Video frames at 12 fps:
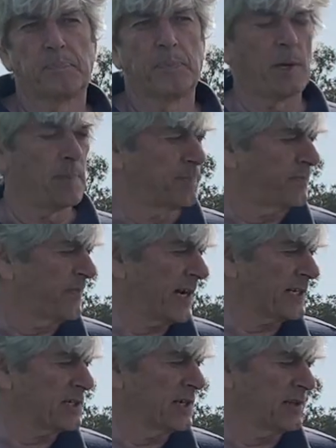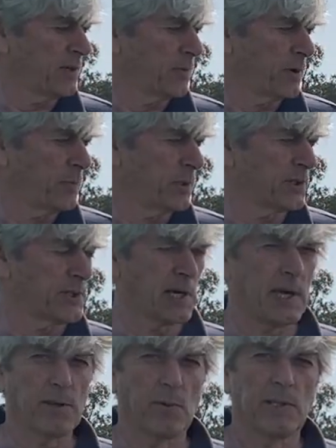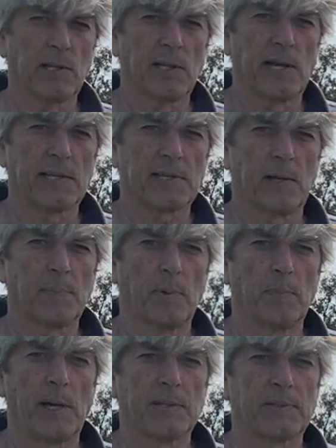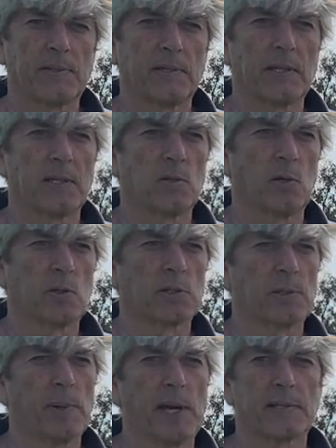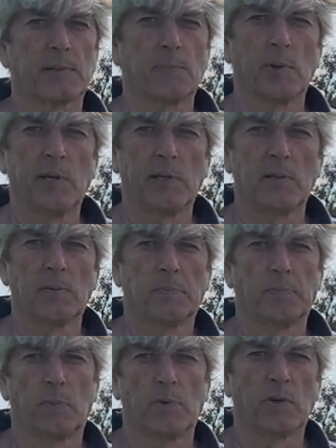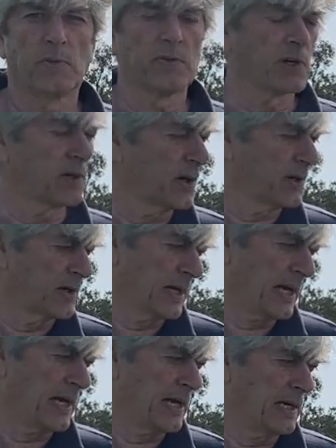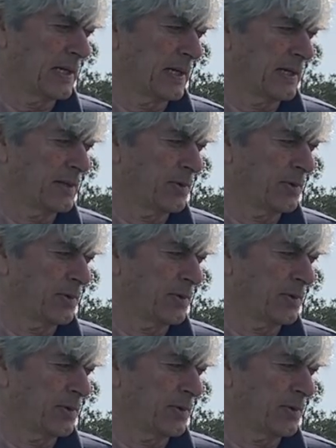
a fact sheet that we've put together in the last couple of months. It talks about spring. We've also got uh, other